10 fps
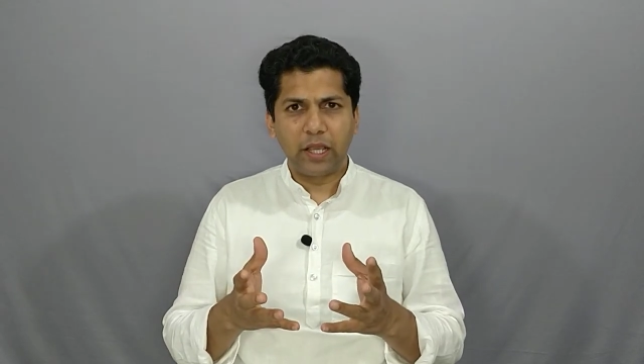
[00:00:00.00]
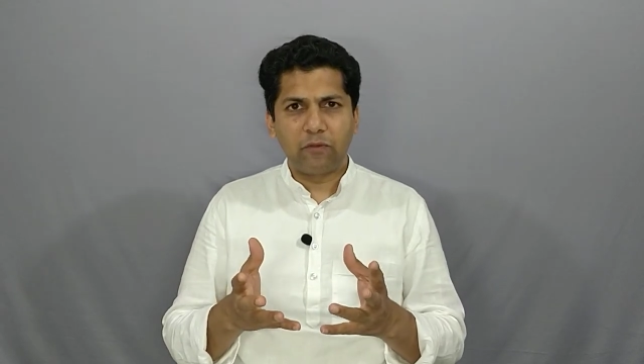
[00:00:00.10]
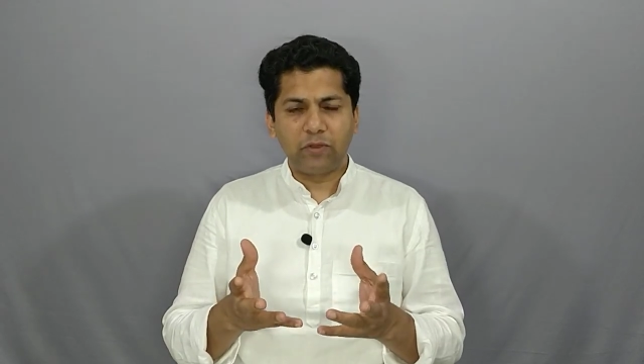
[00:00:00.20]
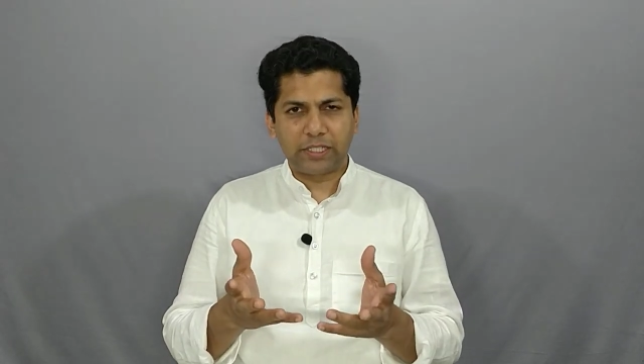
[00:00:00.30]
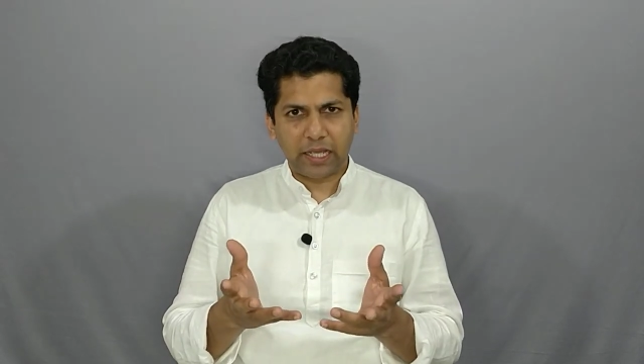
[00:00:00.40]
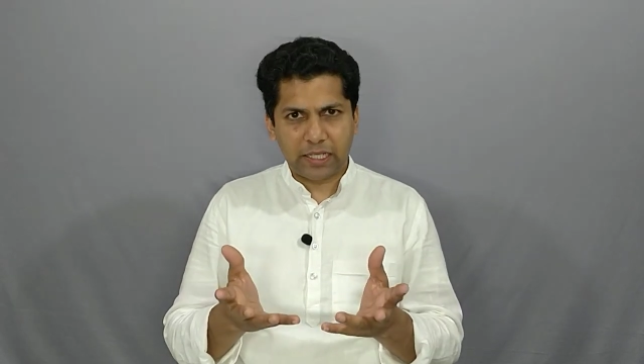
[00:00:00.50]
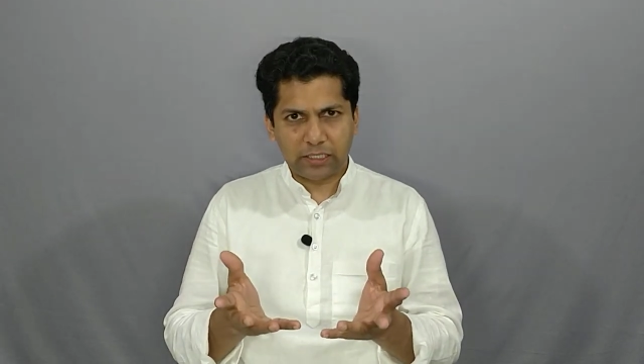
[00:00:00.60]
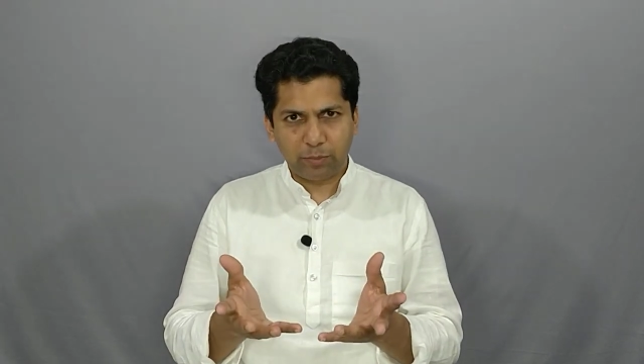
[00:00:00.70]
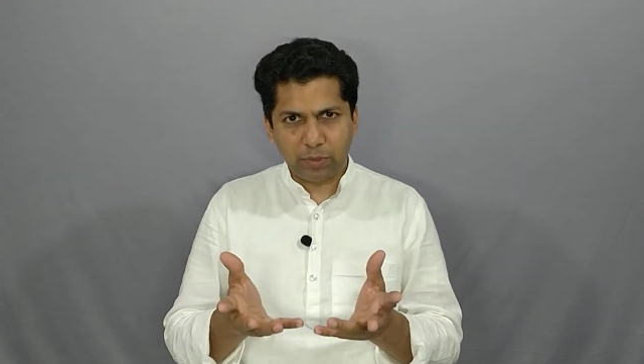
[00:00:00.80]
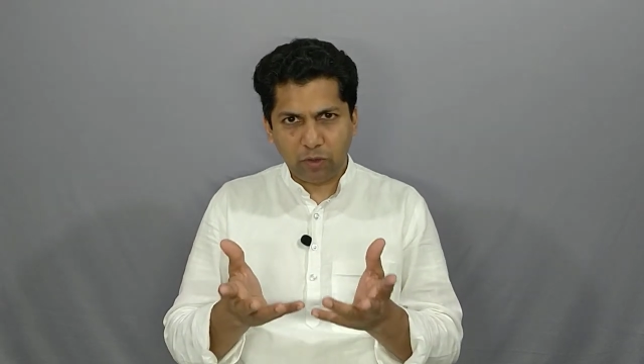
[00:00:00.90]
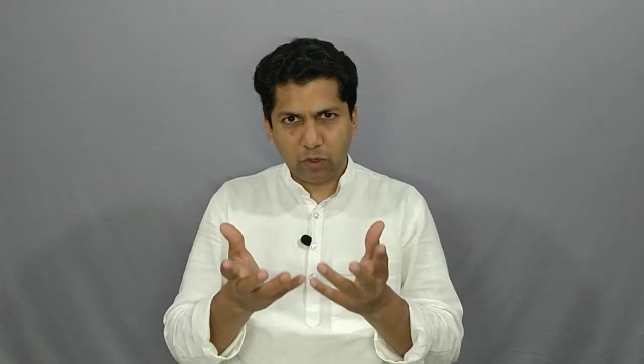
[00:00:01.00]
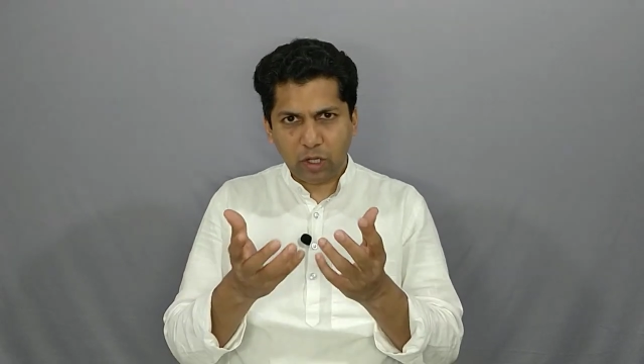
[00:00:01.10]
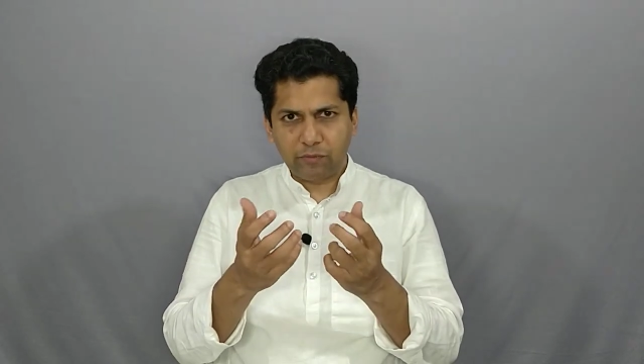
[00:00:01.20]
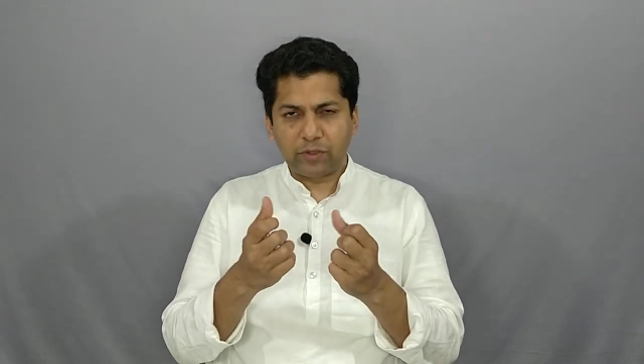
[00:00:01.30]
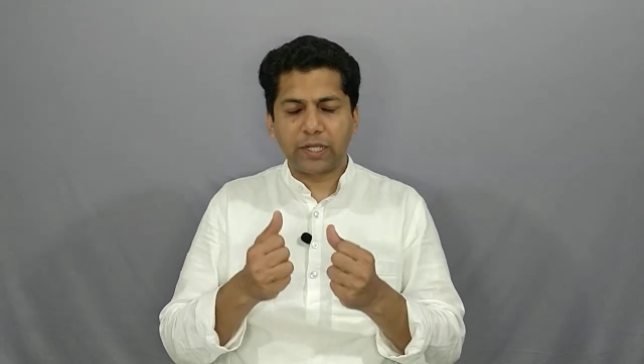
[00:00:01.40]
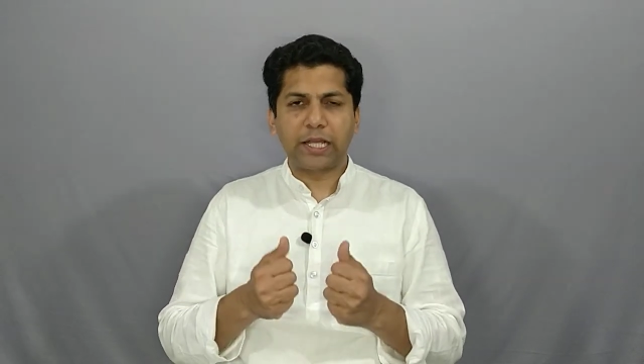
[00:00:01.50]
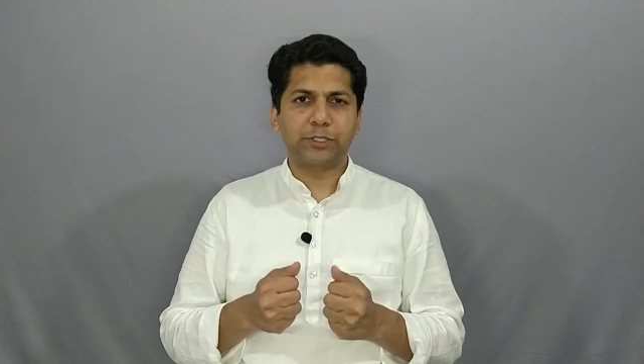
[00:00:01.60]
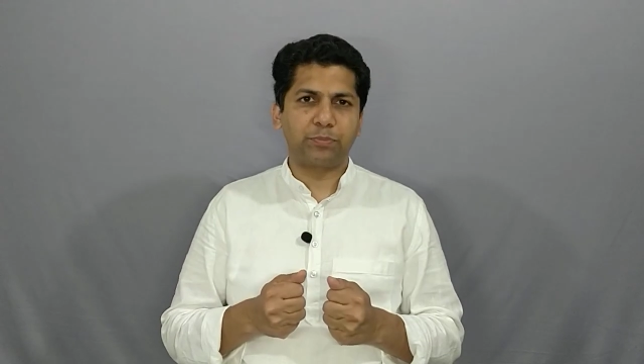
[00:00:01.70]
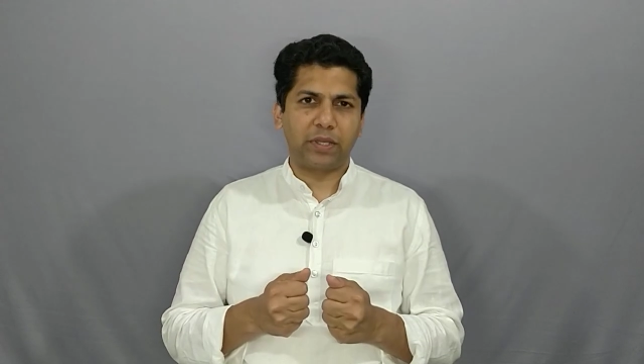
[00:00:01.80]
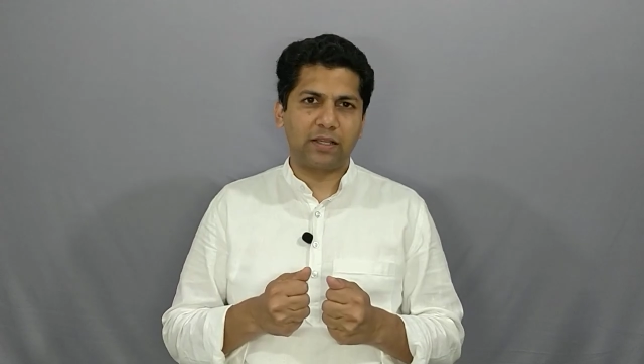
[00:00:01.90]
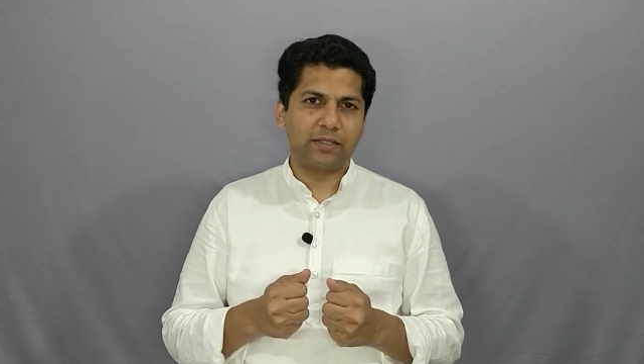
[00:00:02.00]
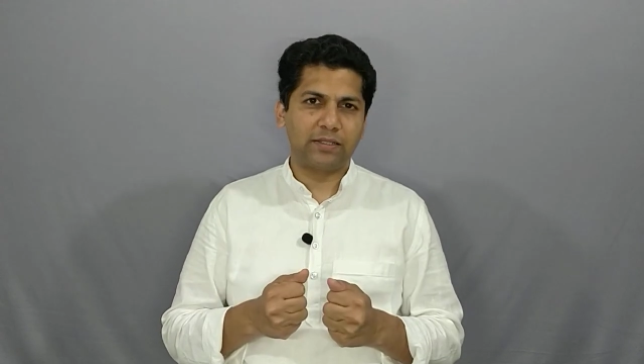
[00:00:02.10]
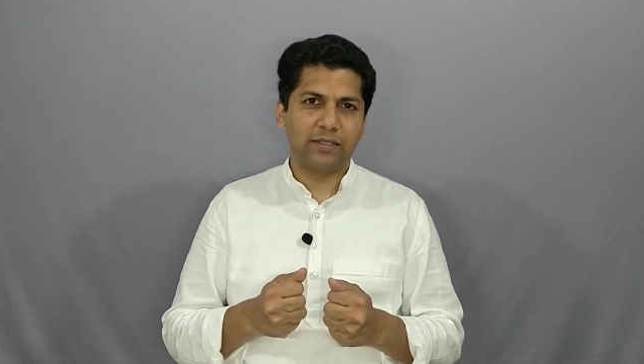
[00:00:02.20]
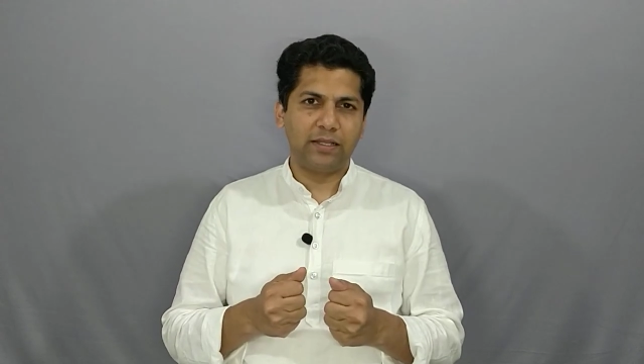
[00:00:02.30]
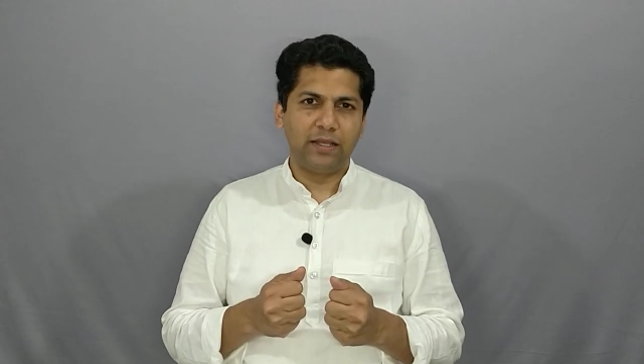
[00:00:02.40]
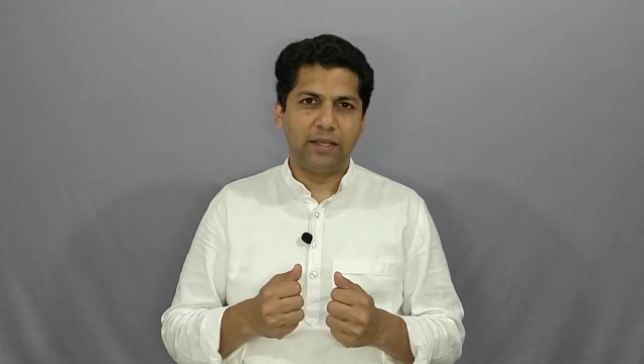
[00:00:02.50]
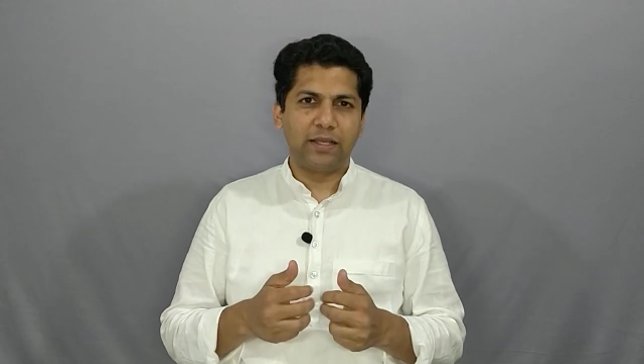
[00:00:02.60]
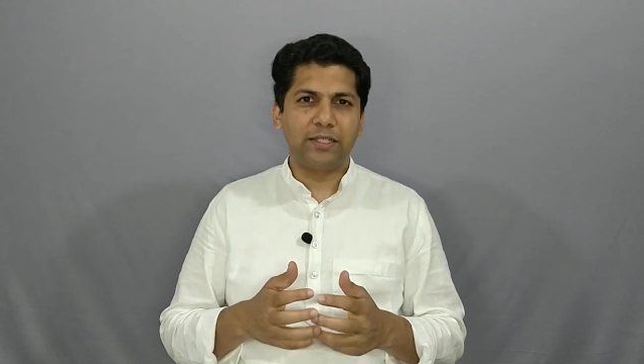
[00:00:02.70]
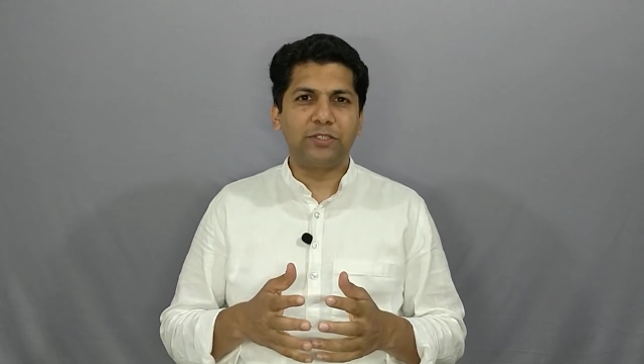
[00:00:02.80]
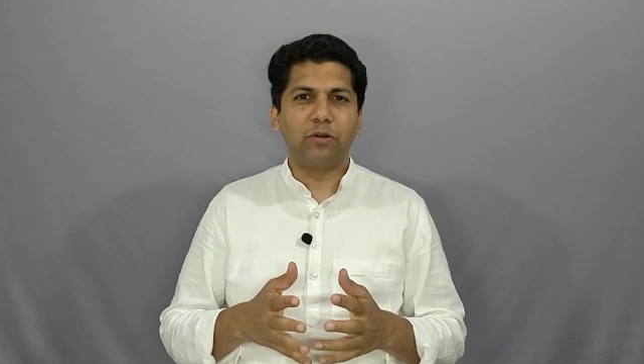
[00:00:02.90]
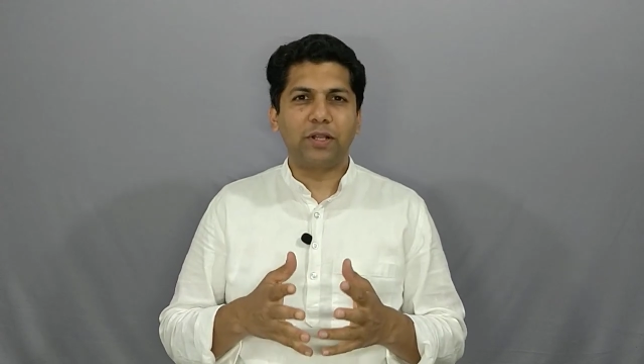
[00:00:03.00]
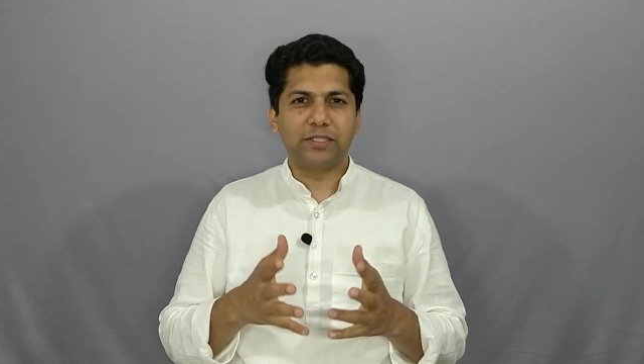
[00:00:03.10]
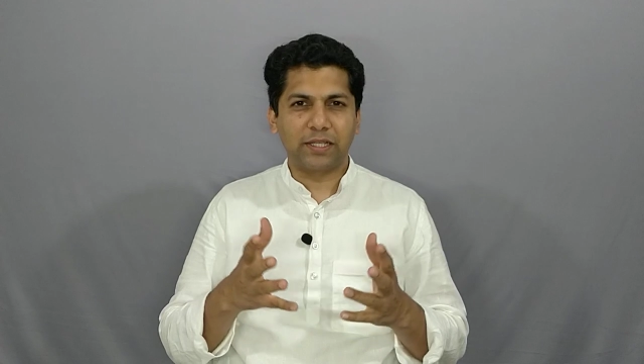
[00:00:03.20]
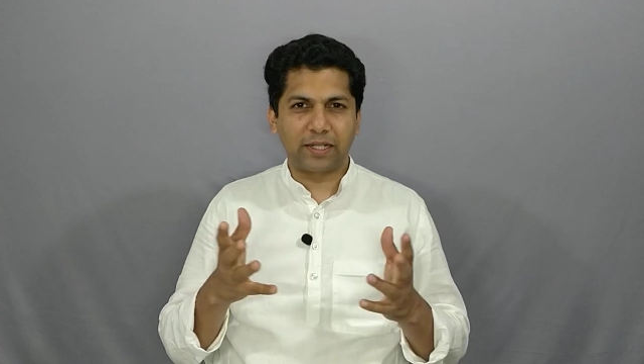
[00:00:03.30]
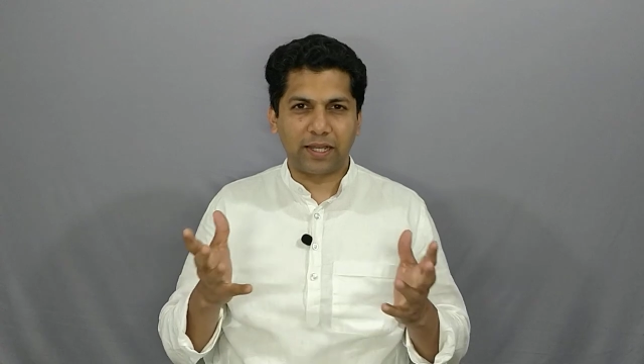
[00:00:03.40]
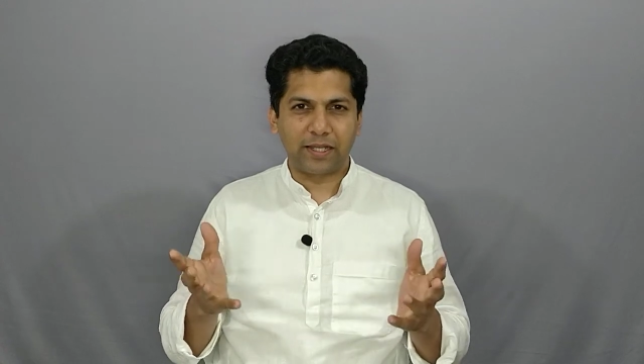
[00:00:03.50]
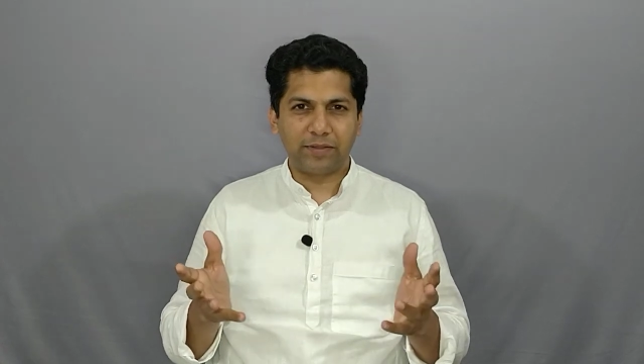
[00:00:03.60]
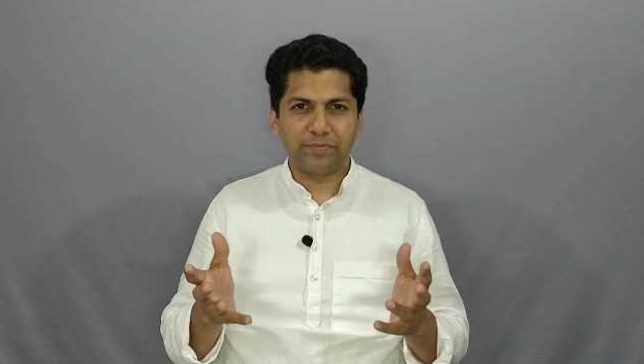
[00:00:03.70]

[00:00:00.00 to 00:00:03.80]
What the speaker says: which has the power of grasping is known as a graha.